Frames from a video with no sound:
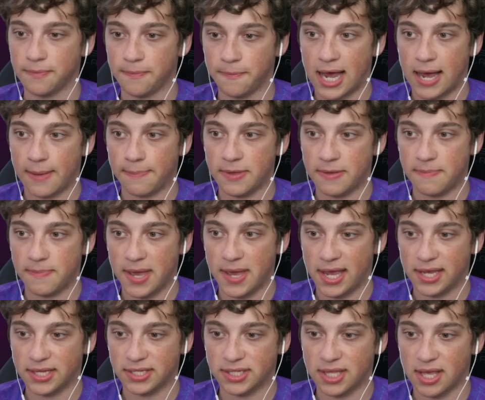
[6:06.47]
Copy
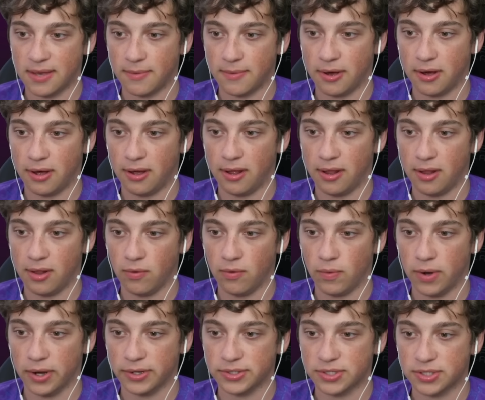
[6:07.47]
paste them all
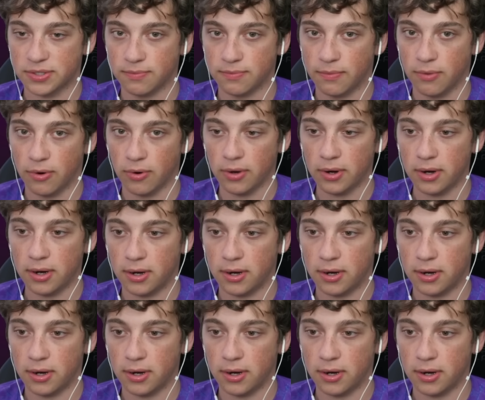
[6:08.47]
once more.